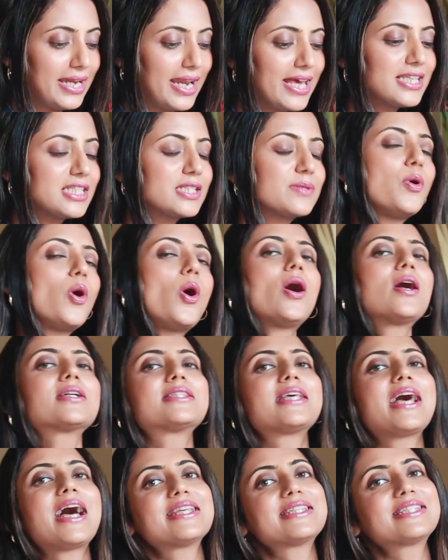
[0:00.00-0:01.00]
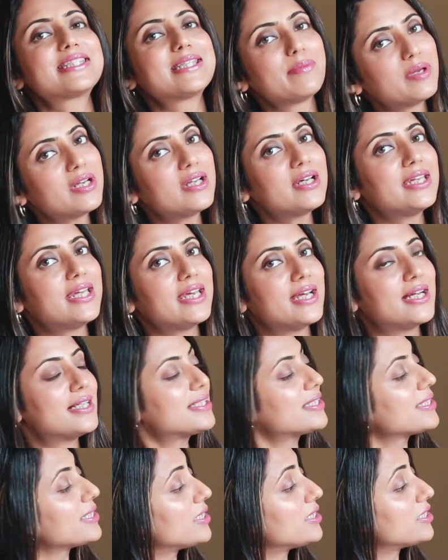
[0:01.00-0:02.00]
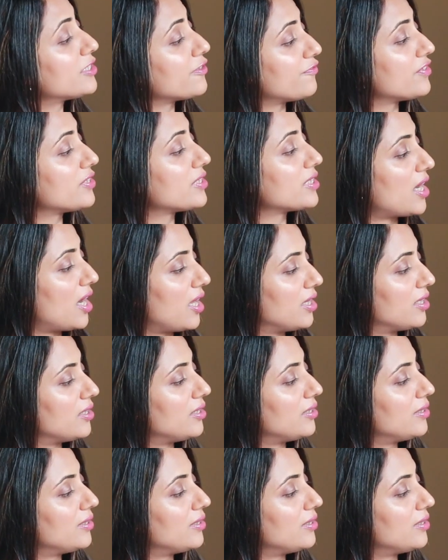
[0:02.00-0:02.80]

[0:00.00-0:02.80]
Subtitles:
next box has similar nails in a different color.